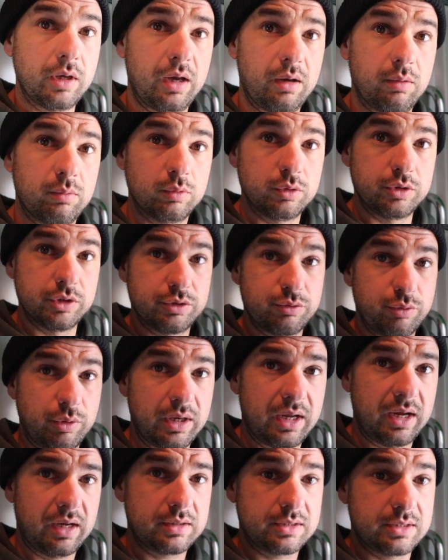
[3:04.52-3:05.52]
yeah, just
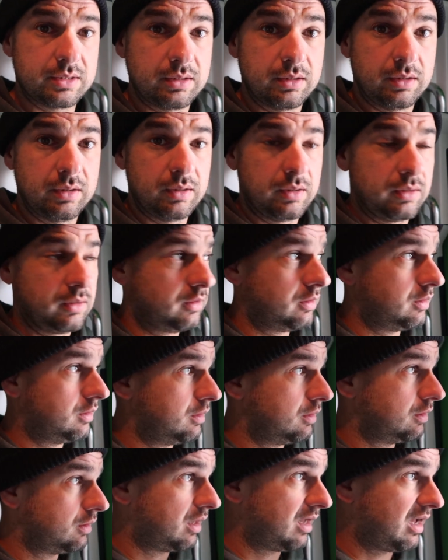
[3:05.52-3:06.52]
relax
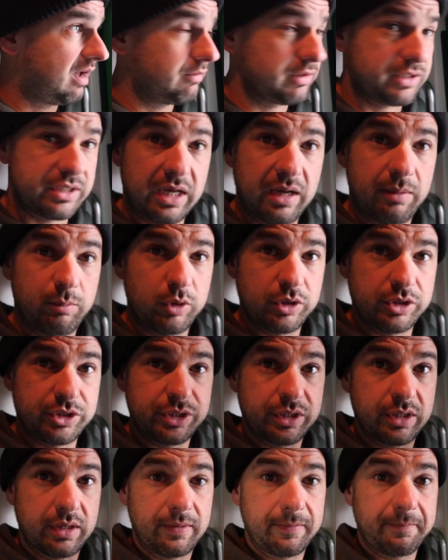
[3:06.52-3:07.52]
have a sandwich
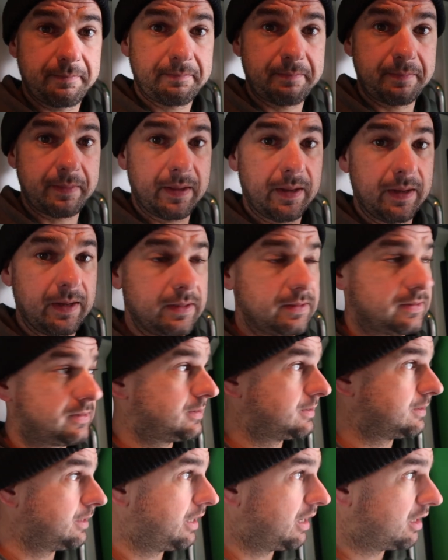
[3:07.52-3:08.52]

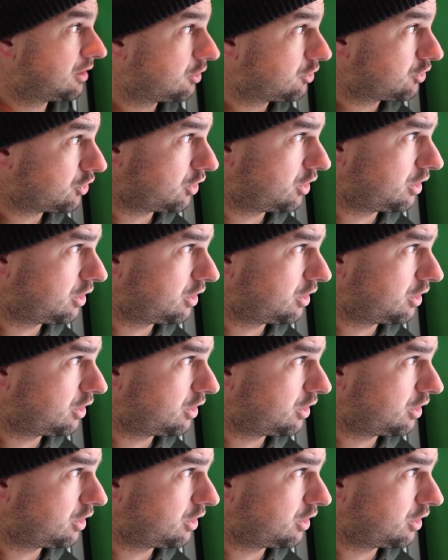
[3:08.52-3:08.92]
and sit out the